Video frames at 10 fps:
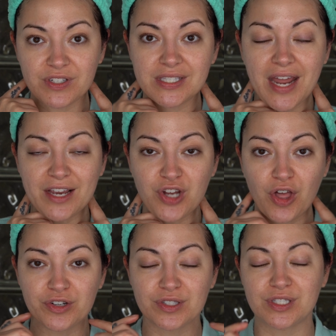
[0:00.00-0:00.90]
is $9
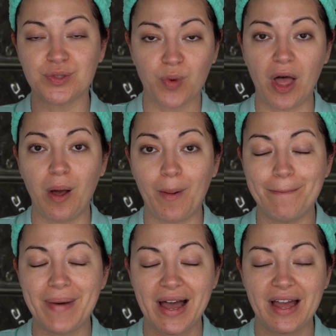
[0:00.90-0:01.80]
as
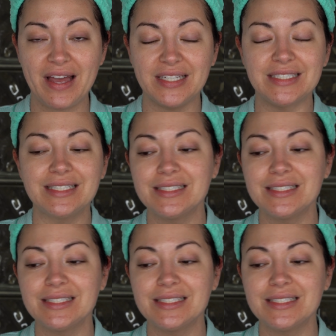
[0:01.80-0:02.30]
well, but